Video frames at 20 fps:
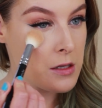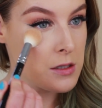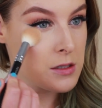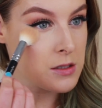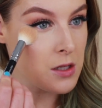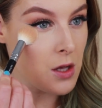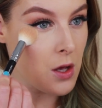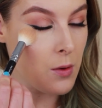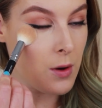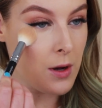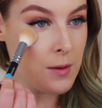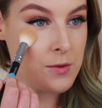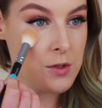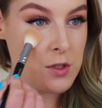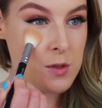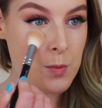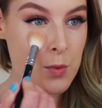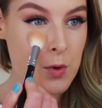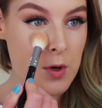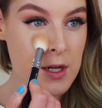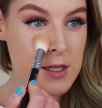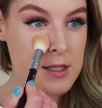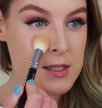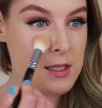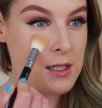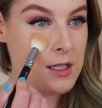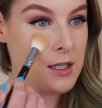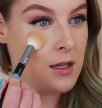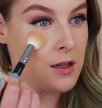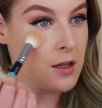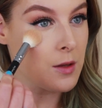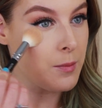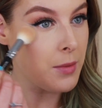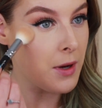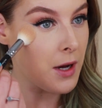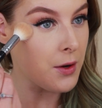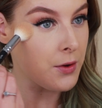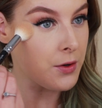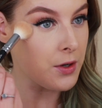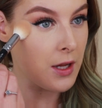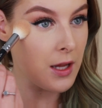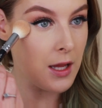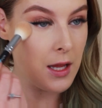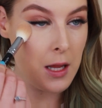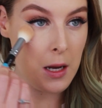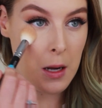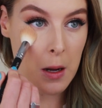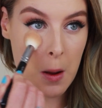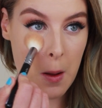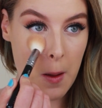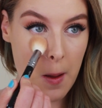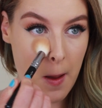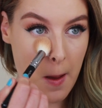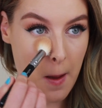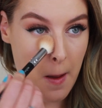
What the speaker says: So I'm just pressing the powder in.